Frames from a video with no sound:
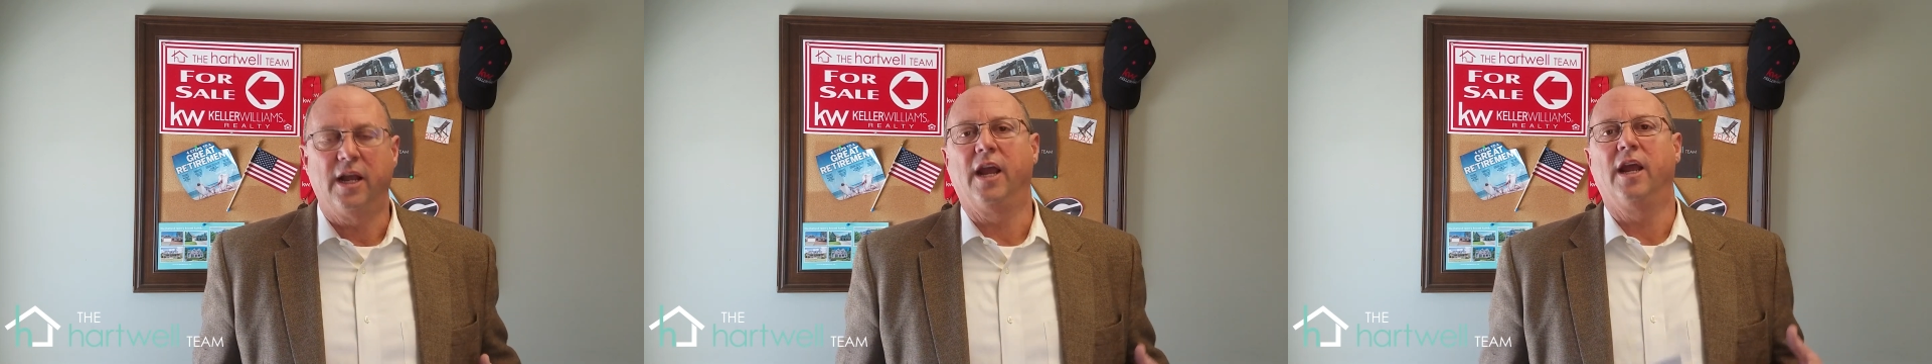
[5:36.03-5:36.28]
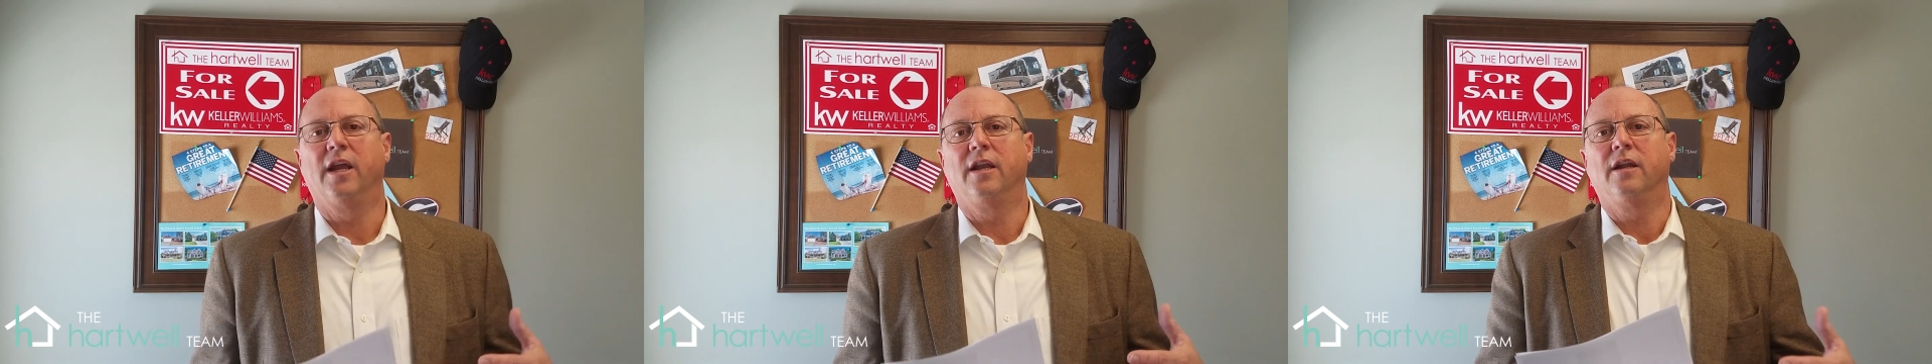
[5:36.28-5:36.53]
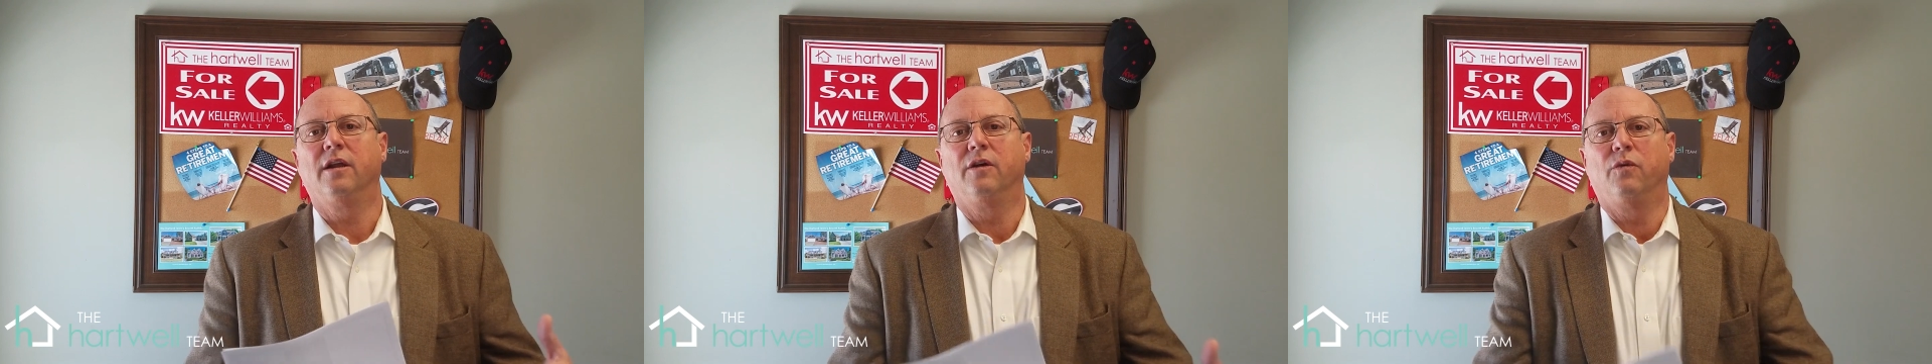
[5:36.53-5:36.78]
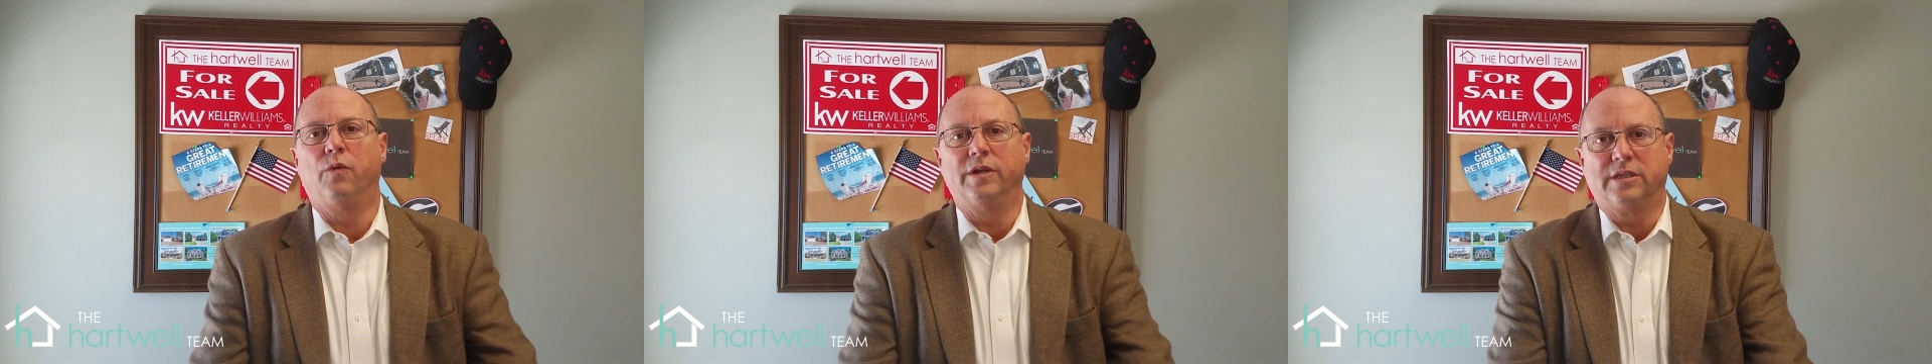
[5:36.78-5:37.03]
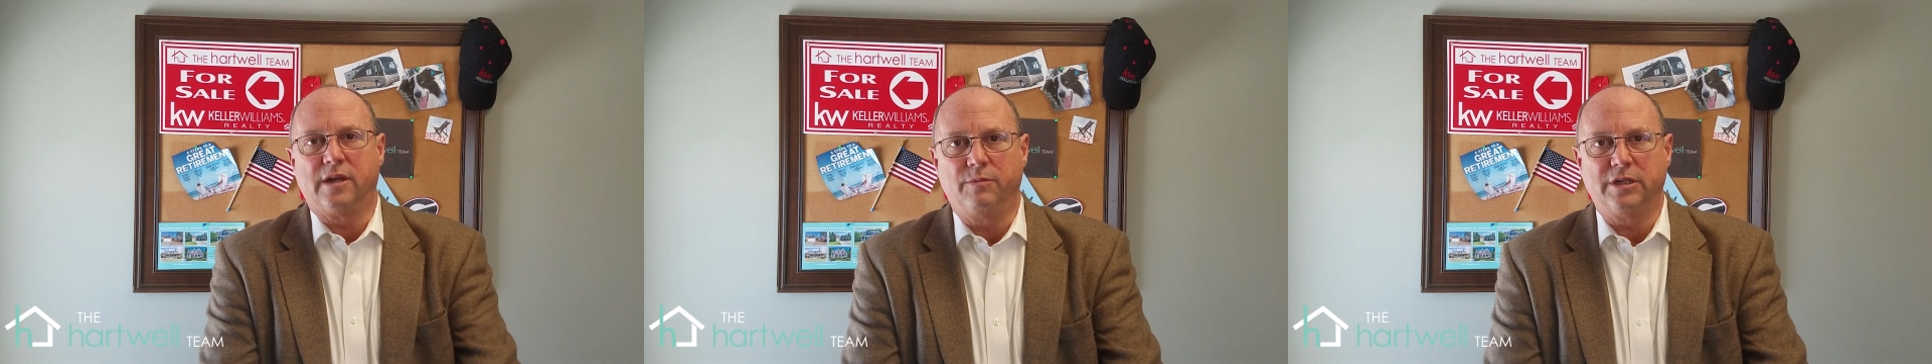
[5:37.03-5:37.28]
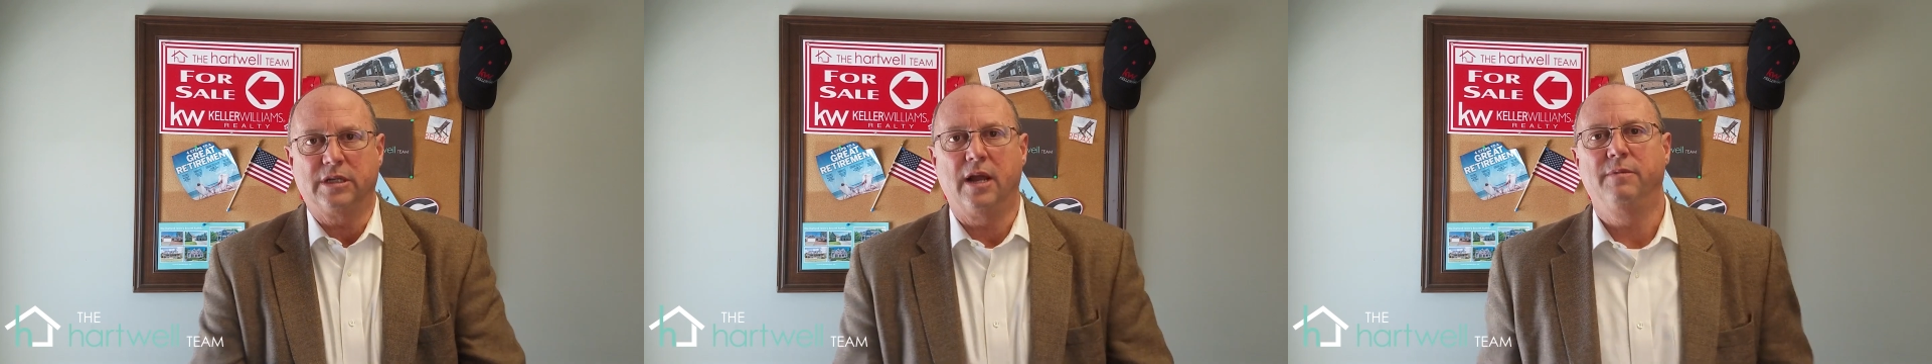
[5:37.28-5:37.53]
and when
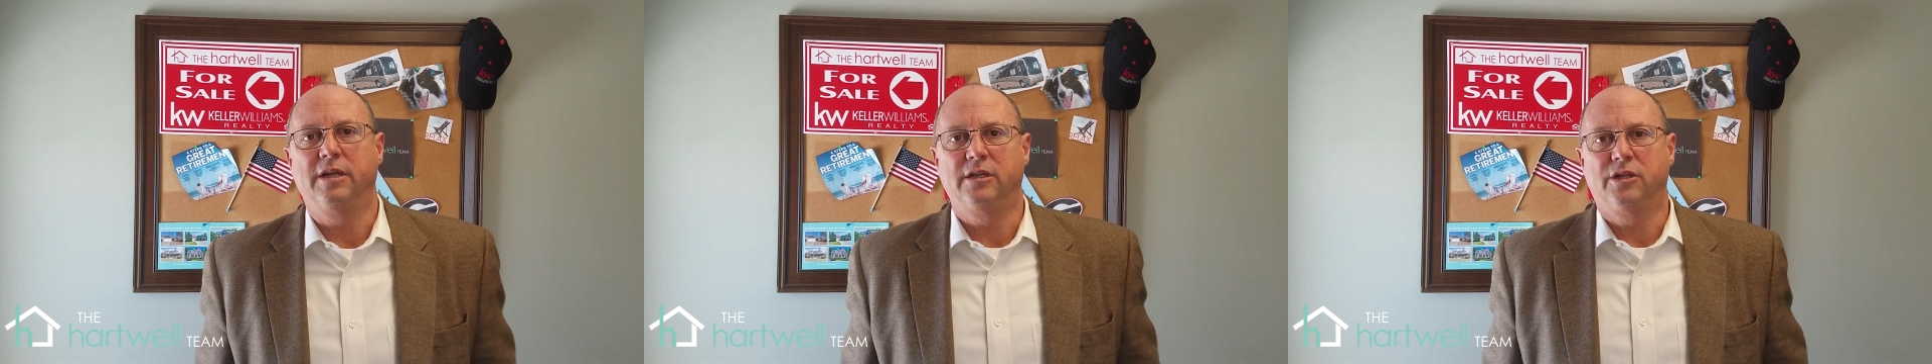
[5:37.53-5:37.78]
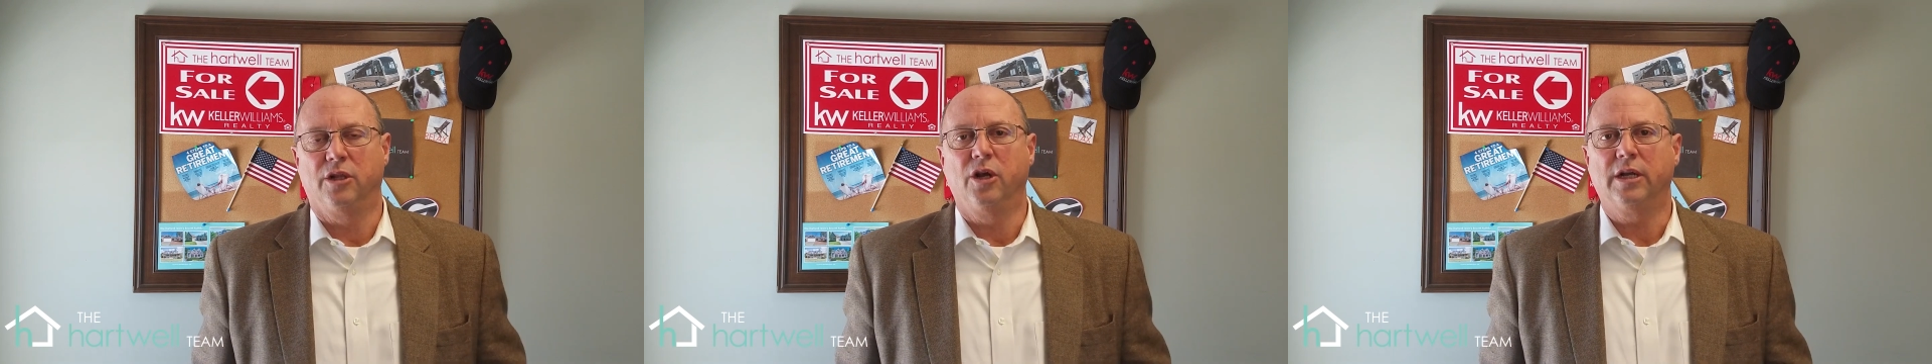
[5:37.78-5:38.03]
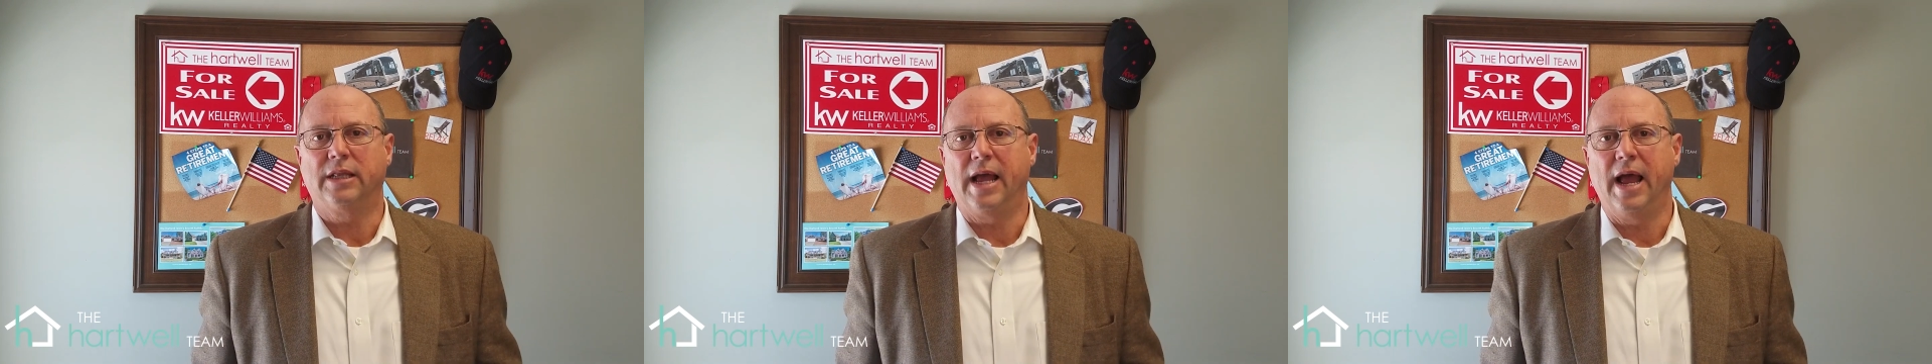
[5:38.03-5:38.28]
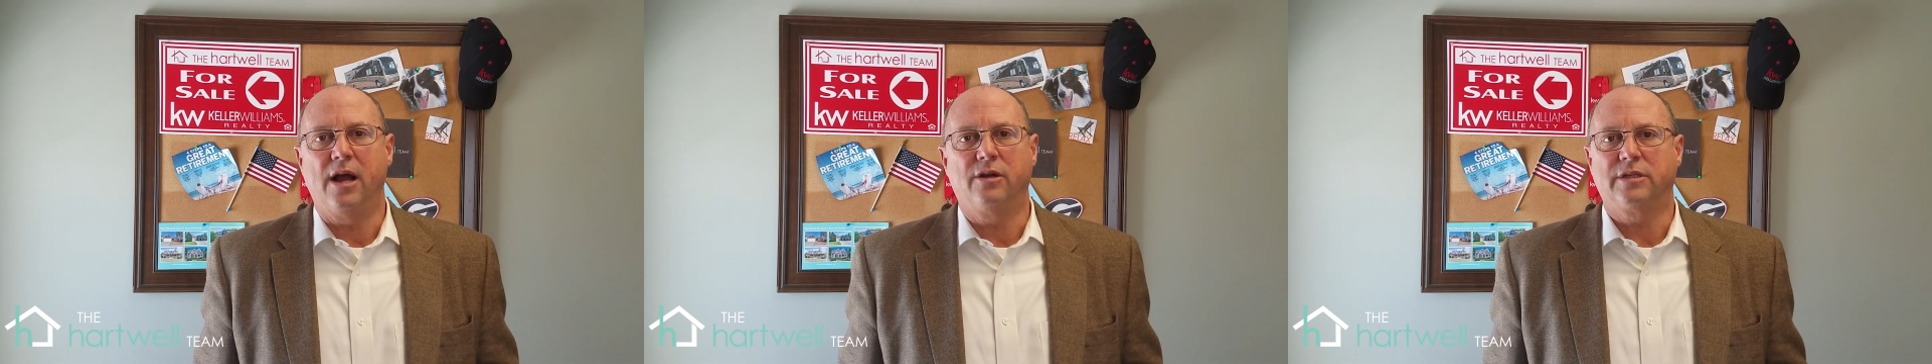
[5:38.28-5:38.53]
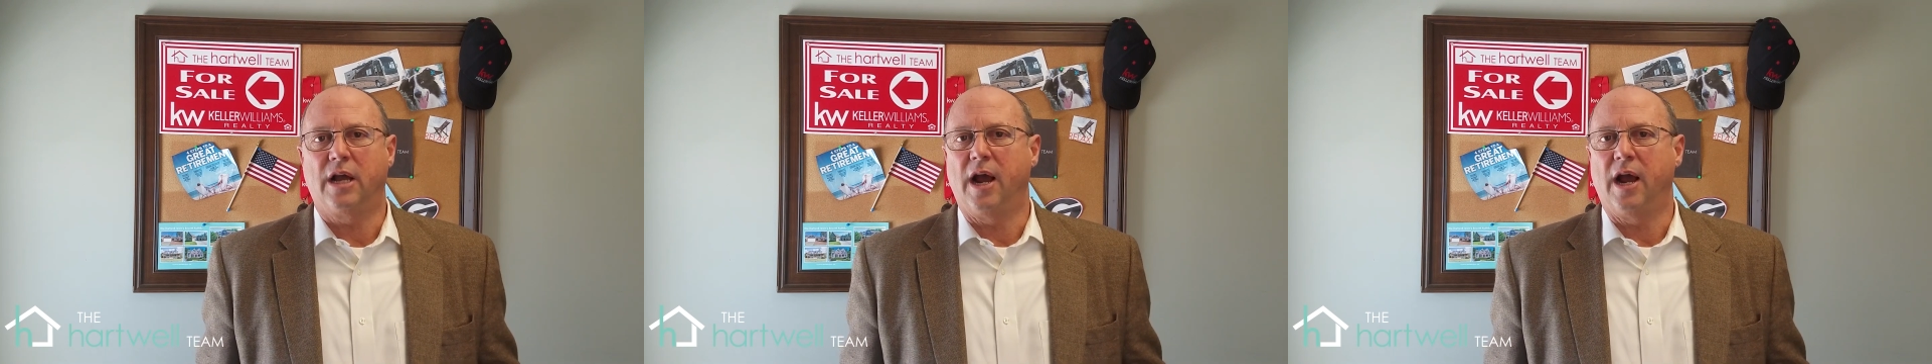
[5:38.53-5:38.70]
someone's coming to look at the house,